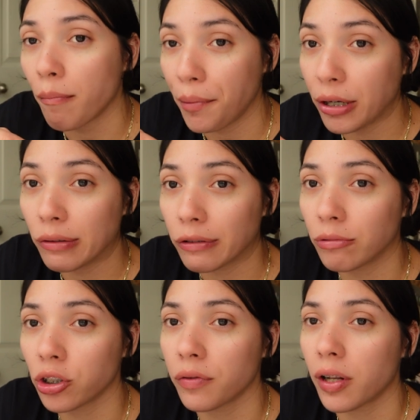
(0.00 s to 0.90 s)
meal from
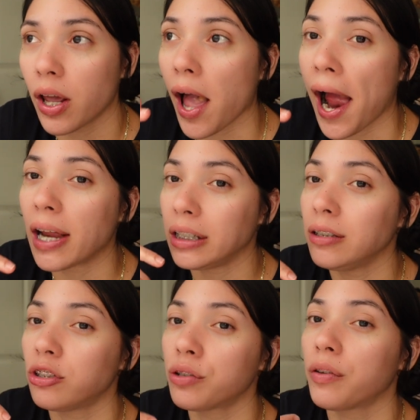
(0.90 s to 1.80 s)
Chick-fil-A. I
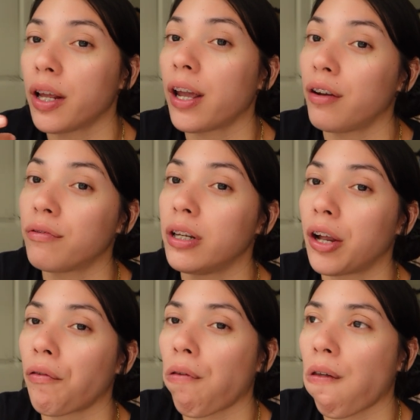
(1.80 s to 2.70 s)
eat Chick-fil-A every
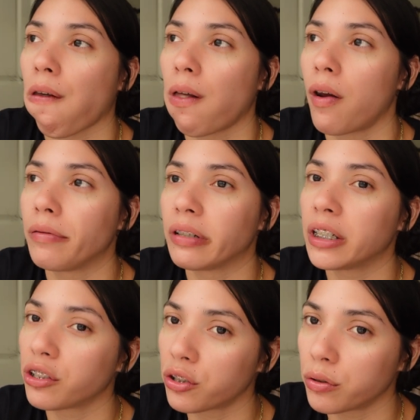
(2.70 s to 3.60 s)
day.
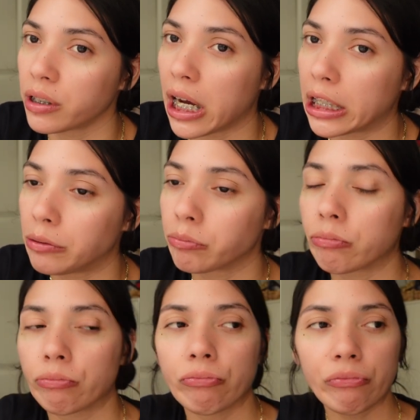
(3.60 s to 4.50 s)
It's so sad.
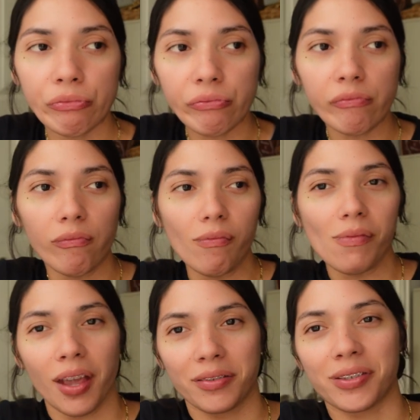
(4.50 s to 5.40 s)

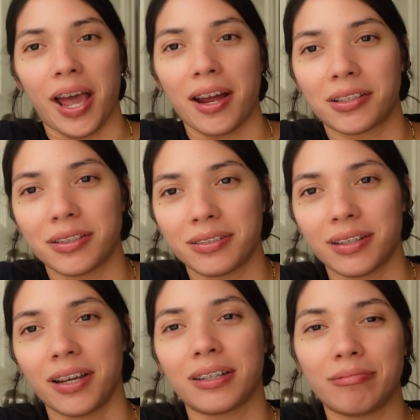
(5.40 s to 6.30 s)
Sad because,
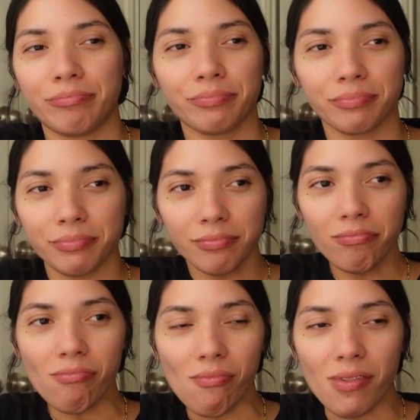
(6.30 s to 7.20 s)
like,
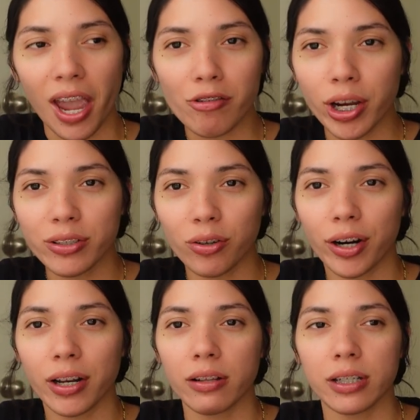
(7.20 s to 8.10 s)
I try so
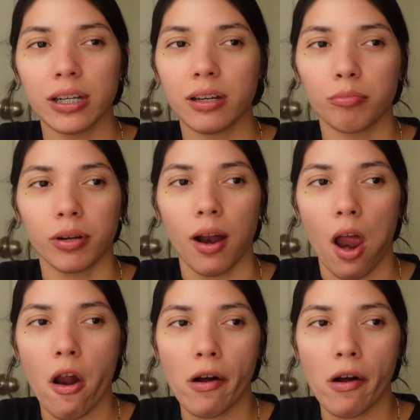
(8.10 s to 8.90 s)
hard not to eat it, but